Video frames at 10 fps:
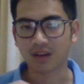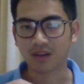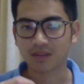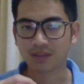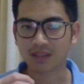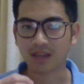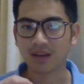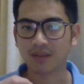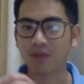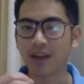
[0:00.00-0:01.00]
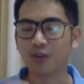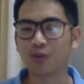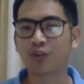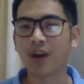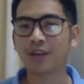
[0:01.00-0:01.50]
So when you
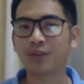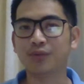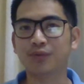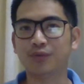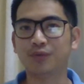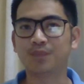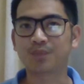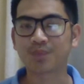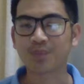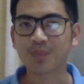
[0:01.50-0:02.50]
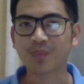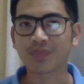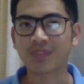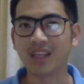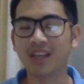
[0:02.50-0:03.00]
try to
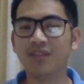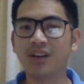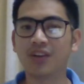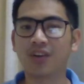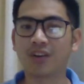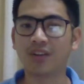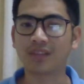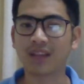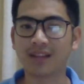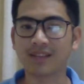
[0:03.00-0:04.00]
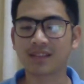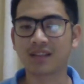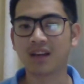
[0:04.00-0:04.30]
deliver your contents,